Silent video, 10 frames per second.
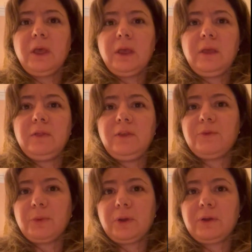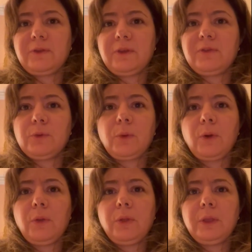in these works is the
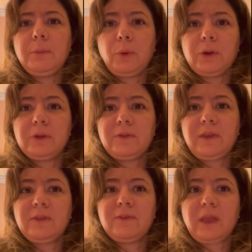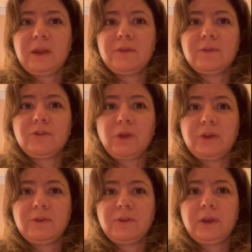role, importance, and status of
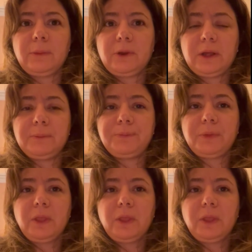strangers in Ibadan.